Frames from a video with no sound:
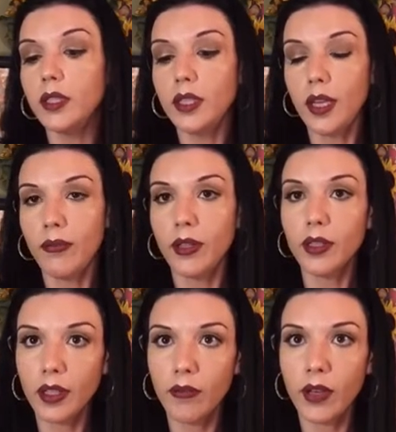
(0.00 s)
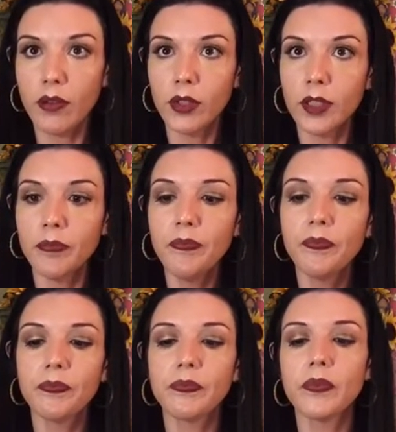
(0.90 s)
Definitely a favorite.
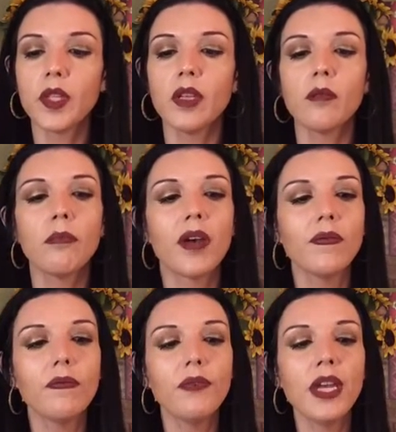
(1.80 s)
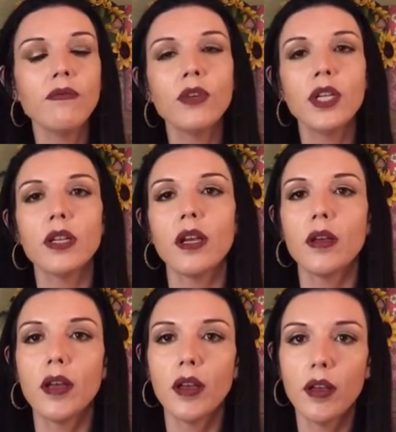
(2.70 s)
My favorite
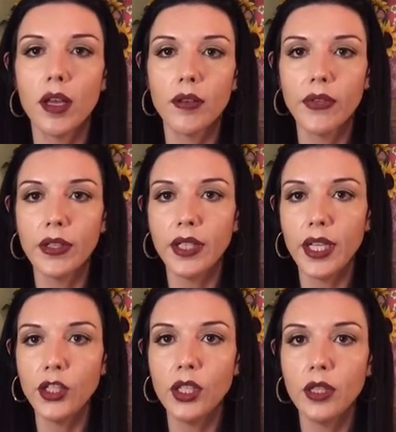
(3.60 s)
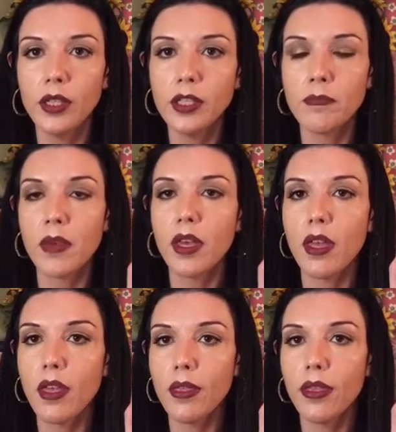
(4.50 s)
foundation this
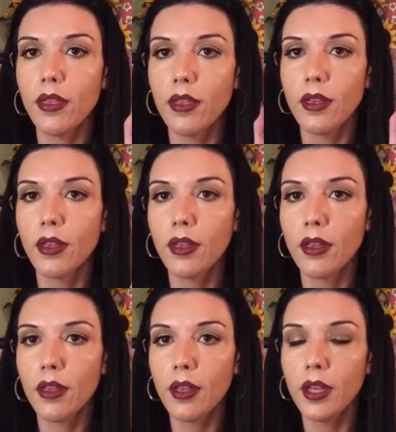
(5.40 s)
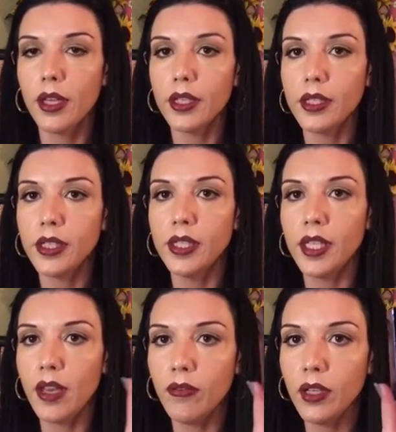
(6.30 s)
month is
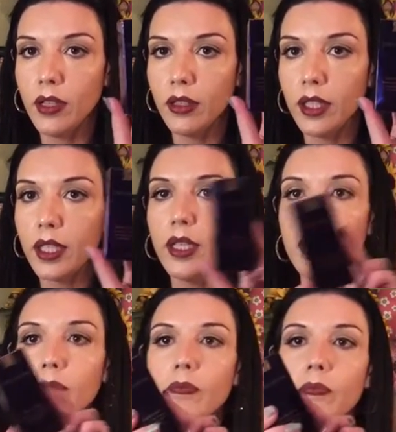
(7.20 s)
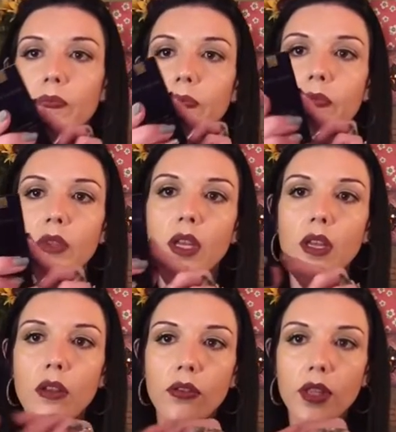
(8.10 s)
definitely
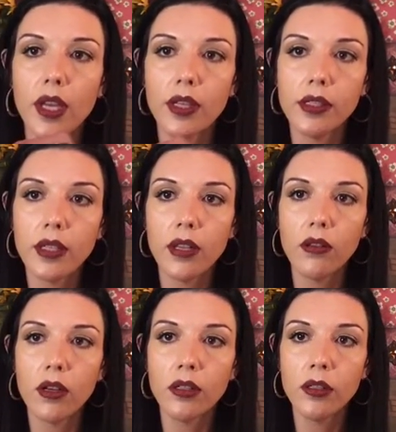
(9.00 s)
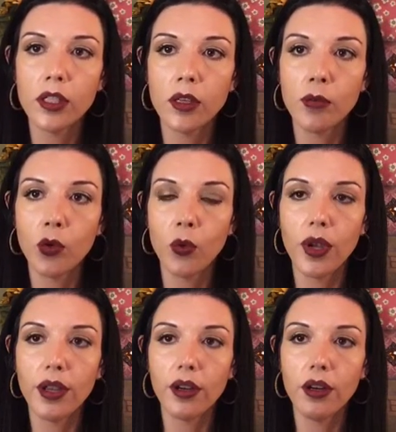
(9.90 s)
the Estee Lauder Double
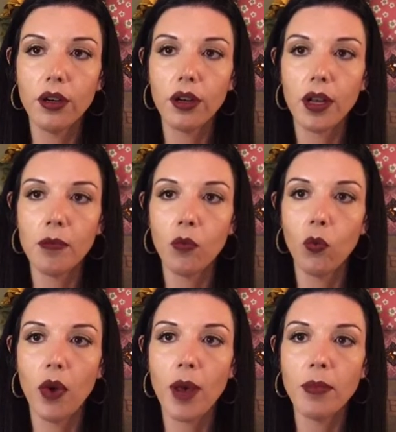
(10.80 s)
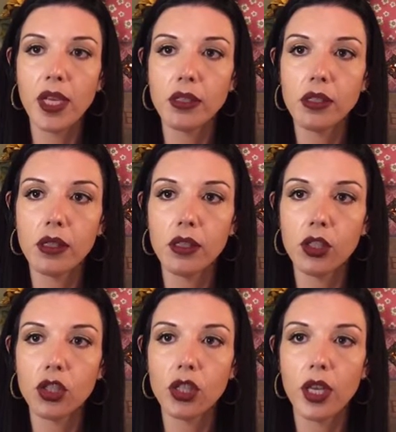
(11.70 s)
Wear. I mixed the
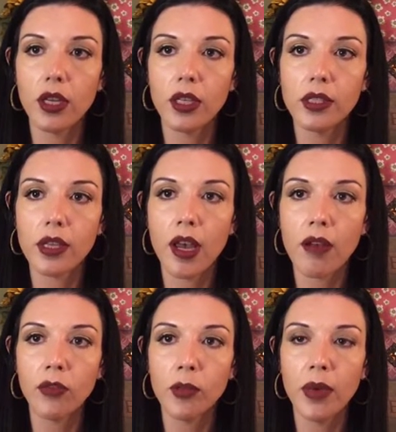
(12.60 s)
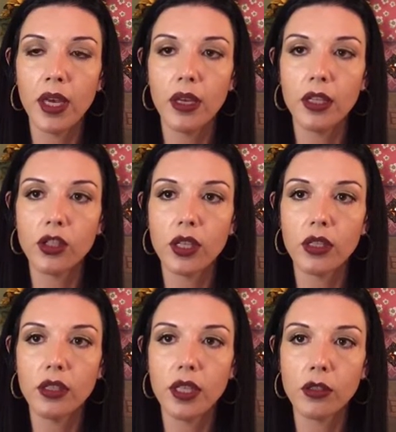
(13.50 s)
shades Ivory Beige
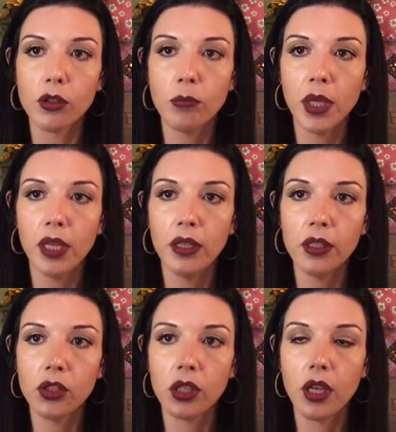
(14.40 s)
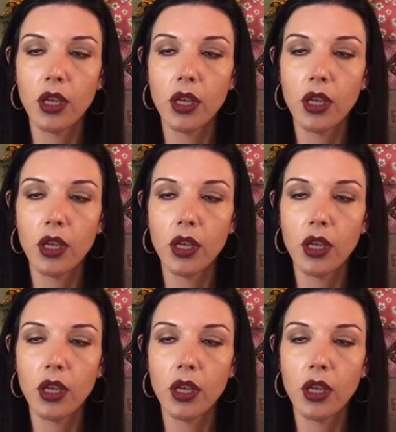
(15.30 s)
and Desert Beige.